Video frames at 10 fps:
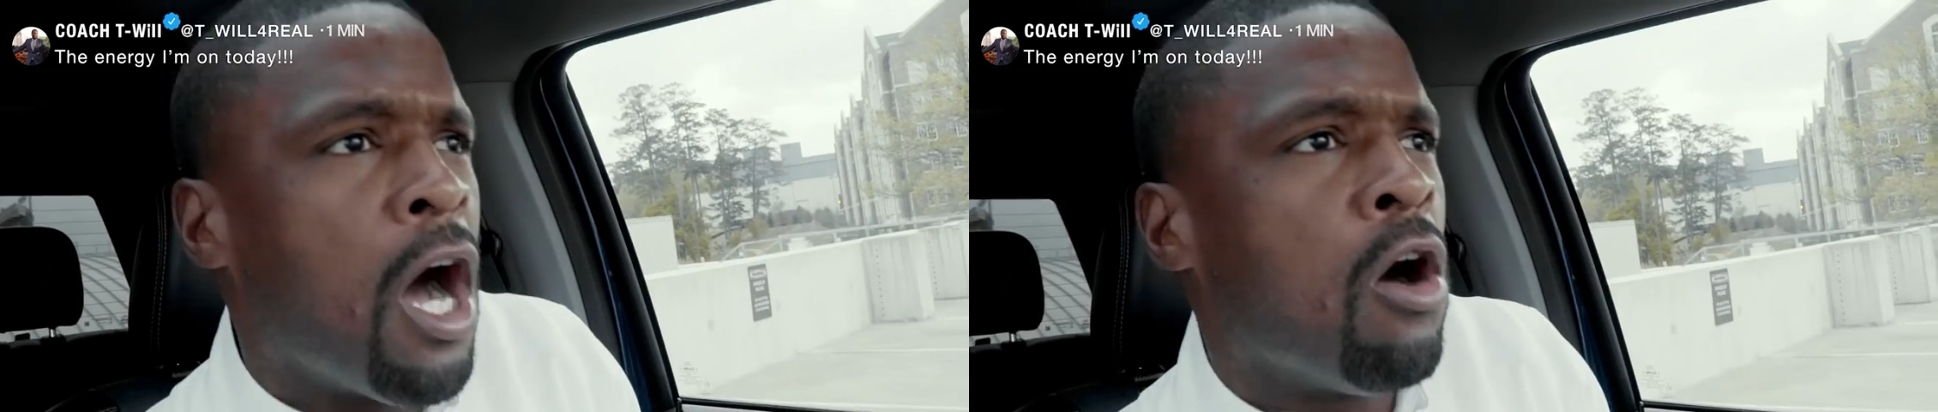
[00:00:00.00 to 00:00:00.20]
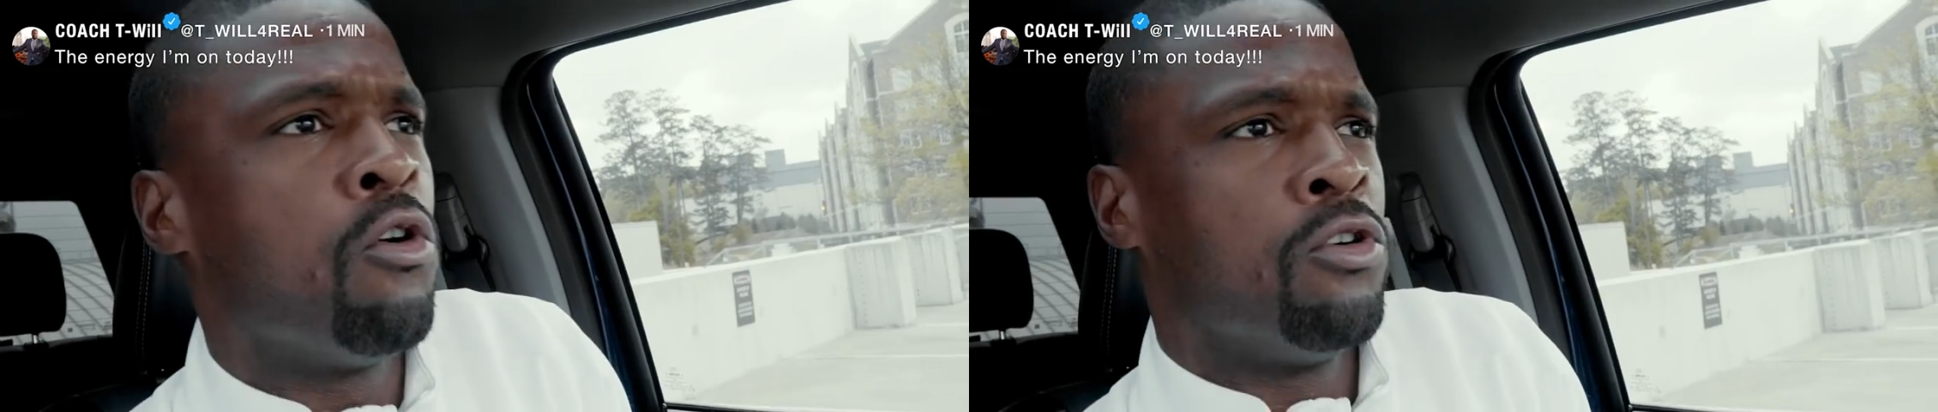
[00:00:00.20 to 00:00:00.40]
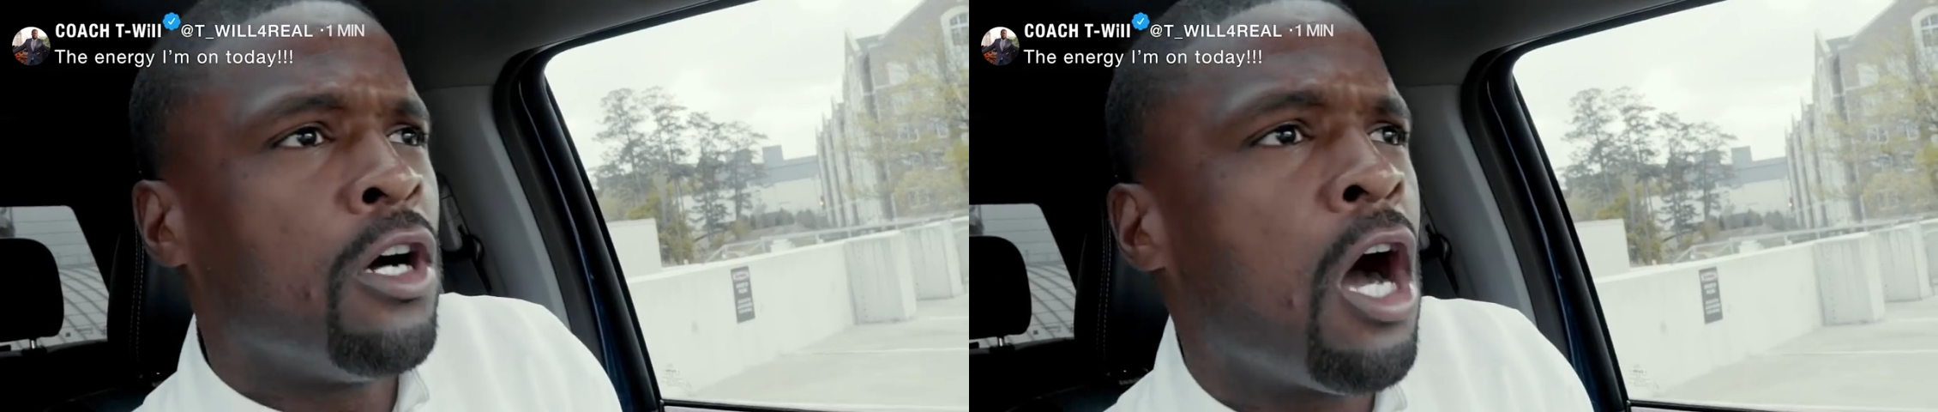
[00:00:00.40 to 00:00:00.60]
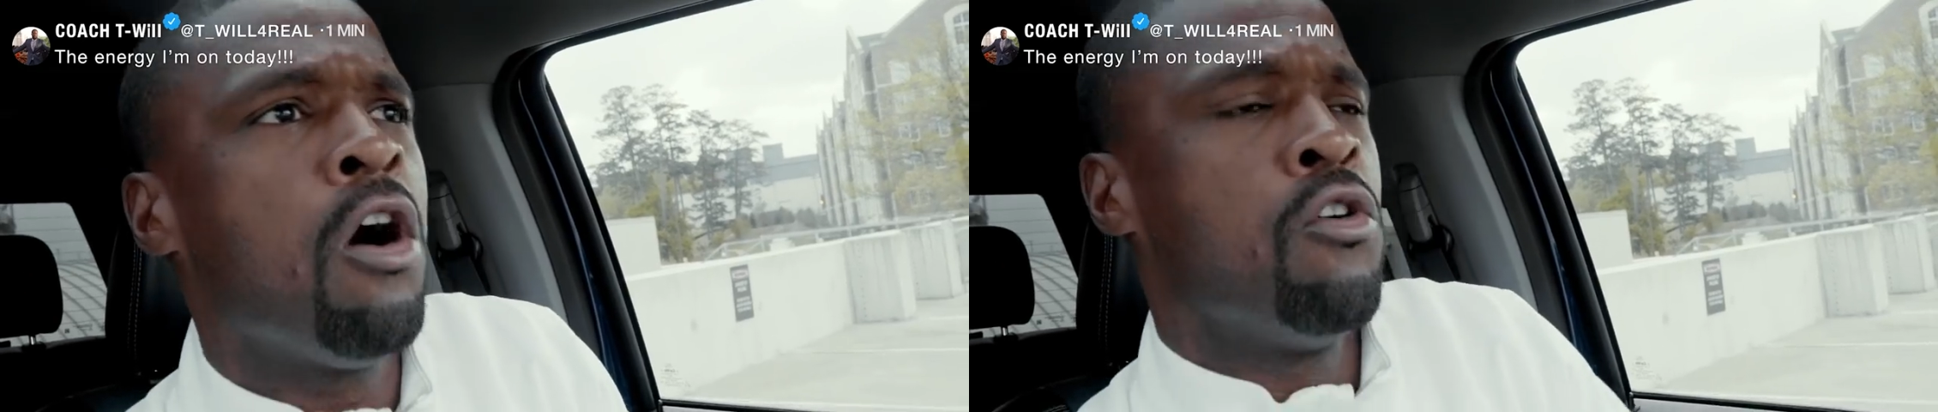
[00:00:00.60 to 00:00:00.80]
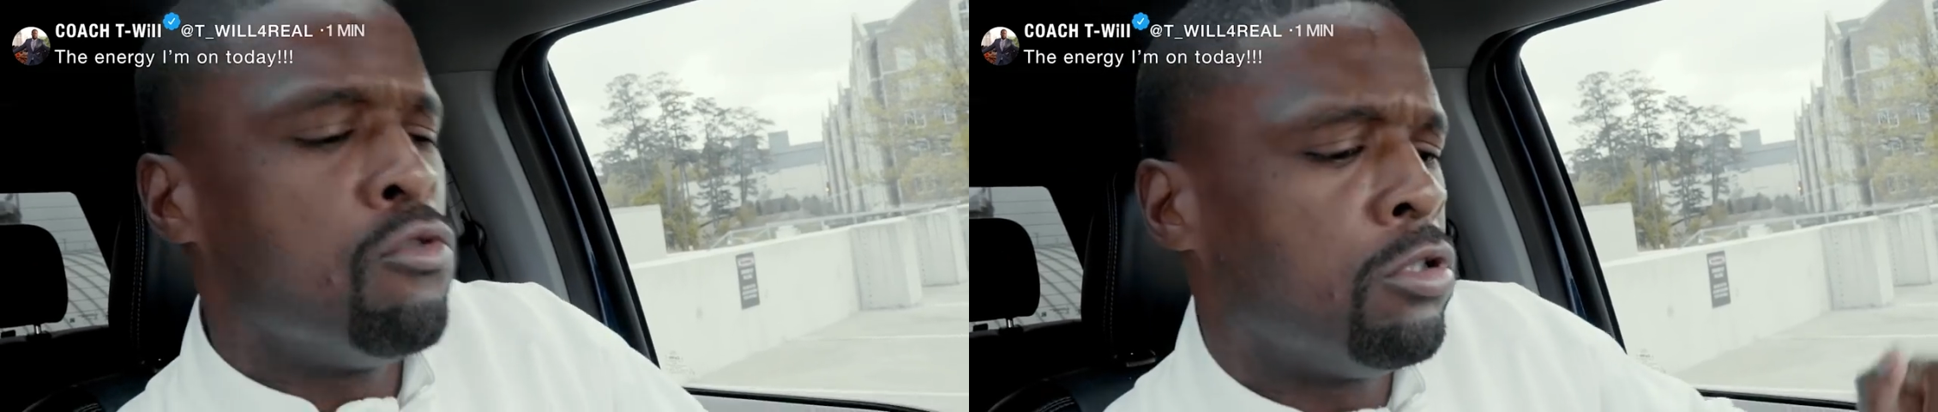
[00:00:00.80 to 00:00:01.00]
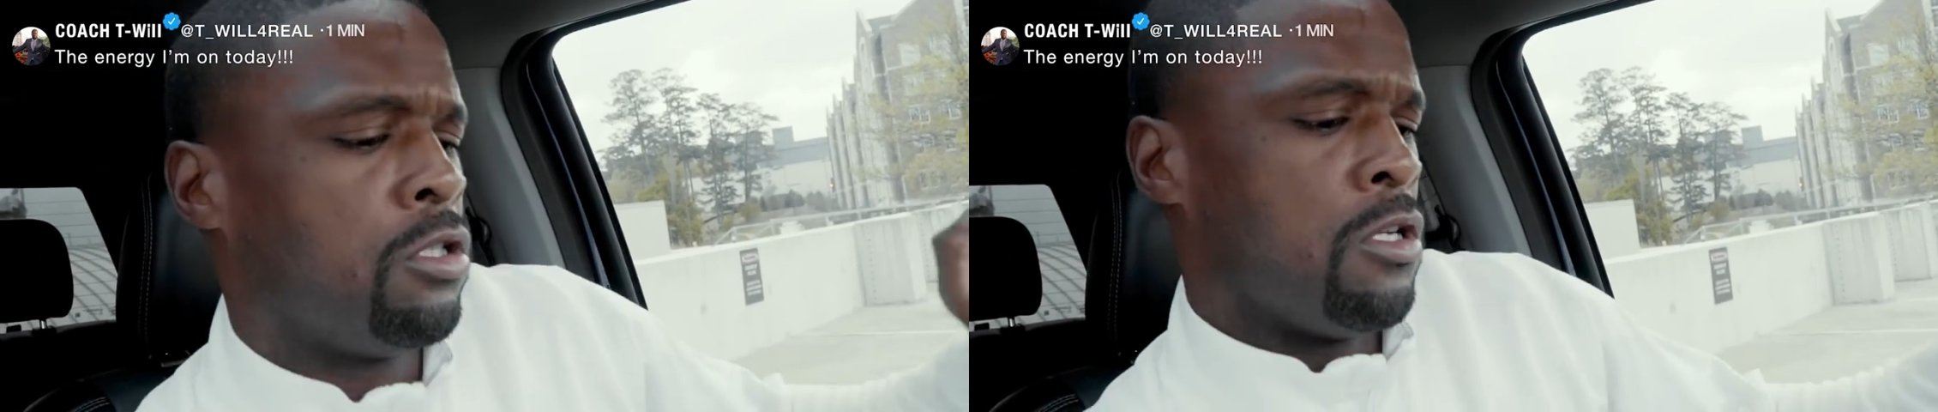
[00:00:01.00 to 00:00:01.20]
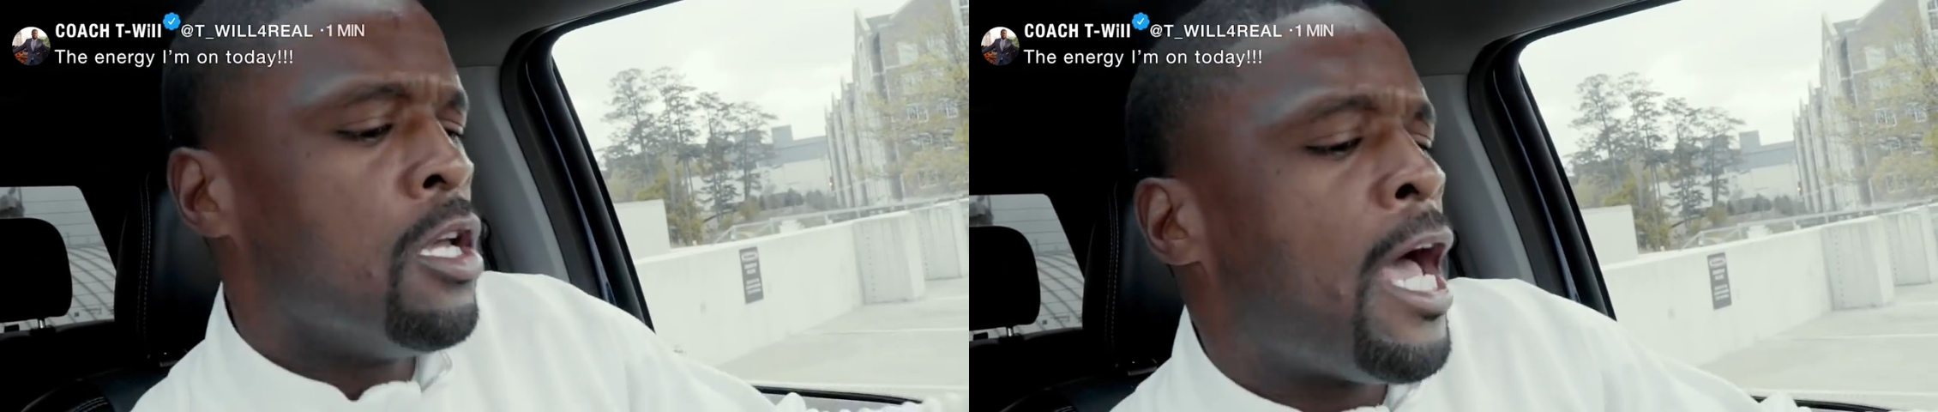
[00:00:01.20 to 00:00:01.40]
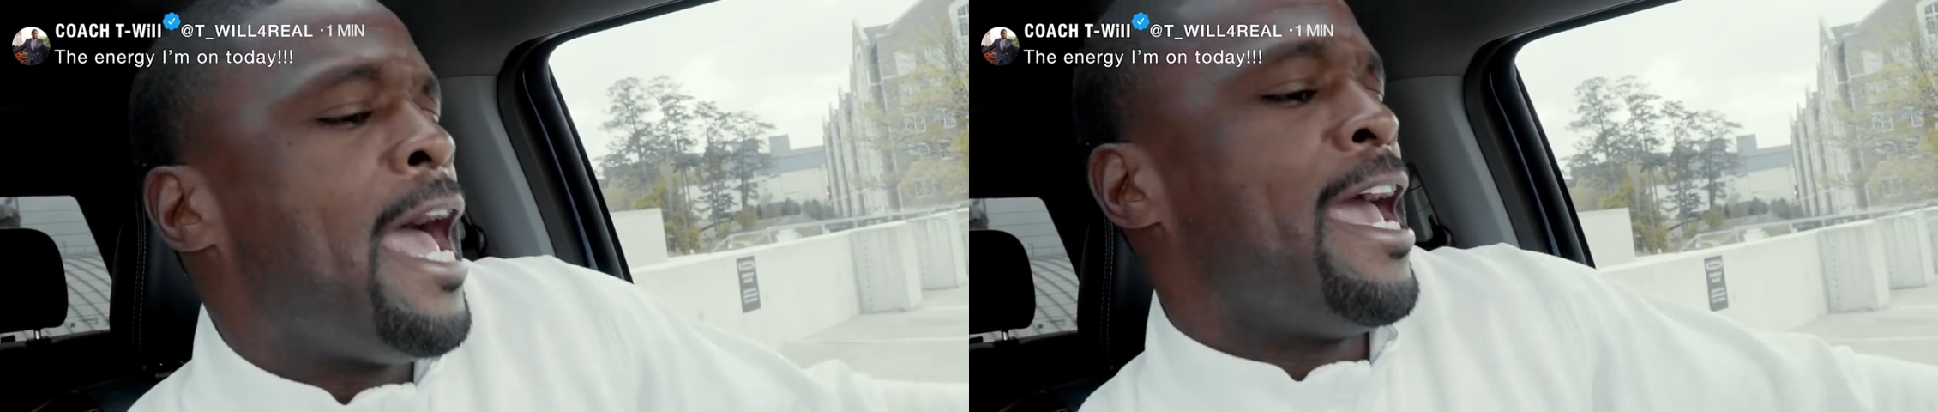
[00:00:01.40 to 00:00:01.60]
oh, oh,
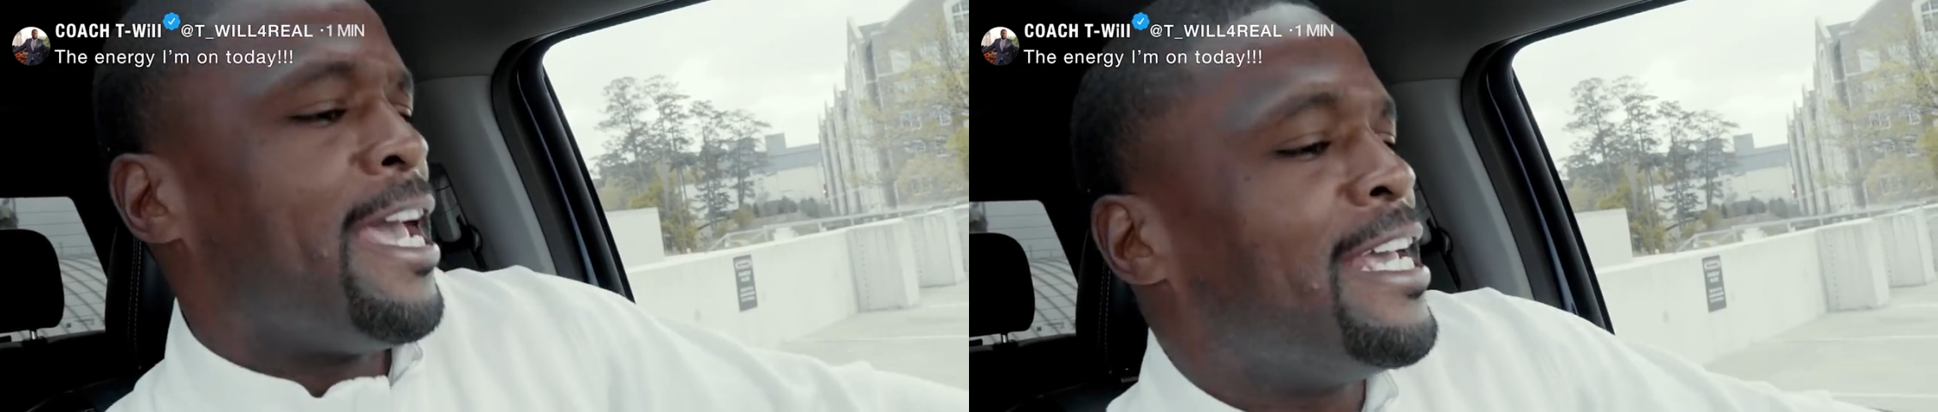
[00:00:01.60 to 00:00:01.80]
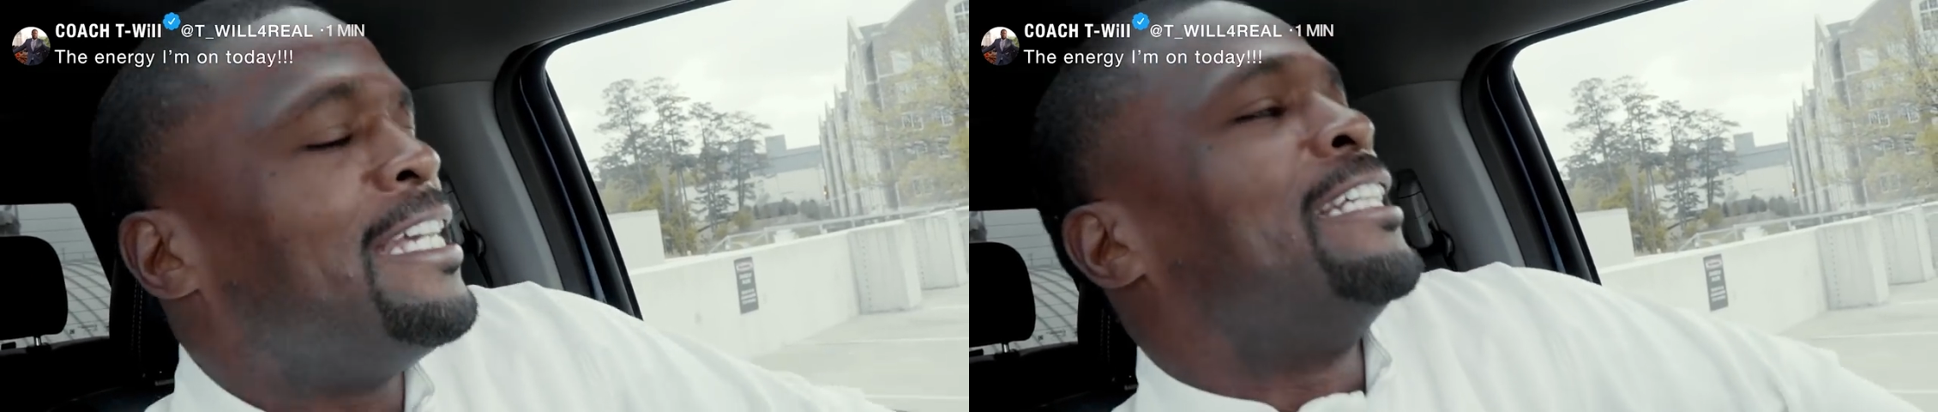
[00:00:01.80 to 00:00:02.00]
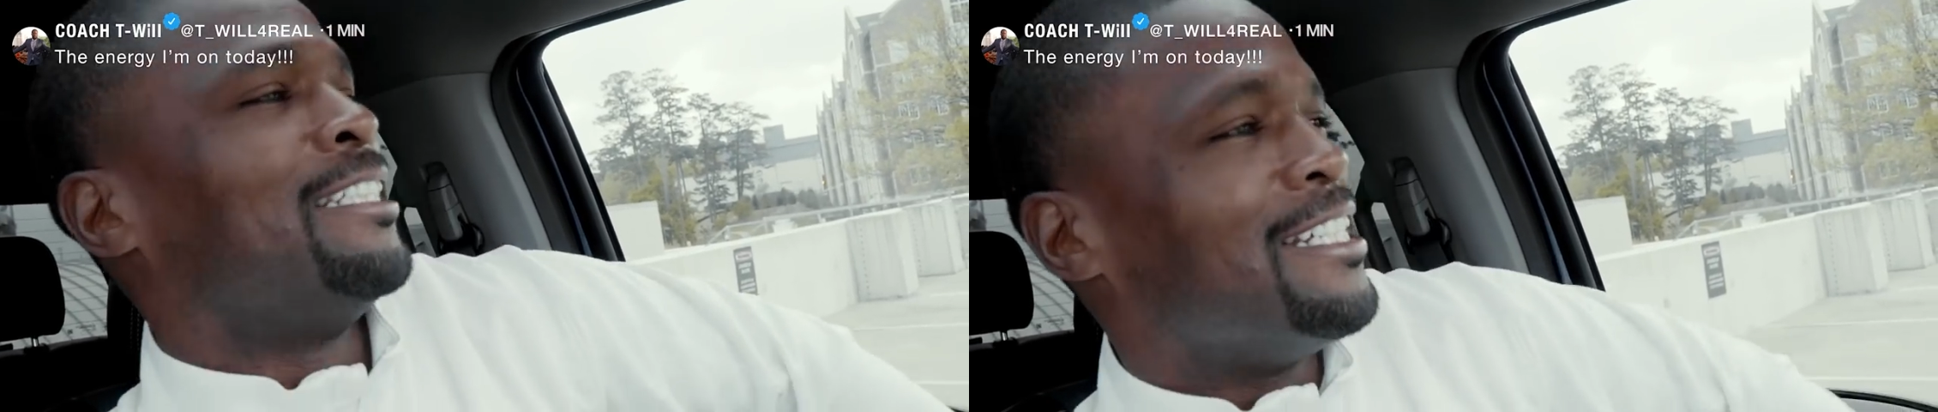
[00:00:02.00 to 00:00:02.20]
hey,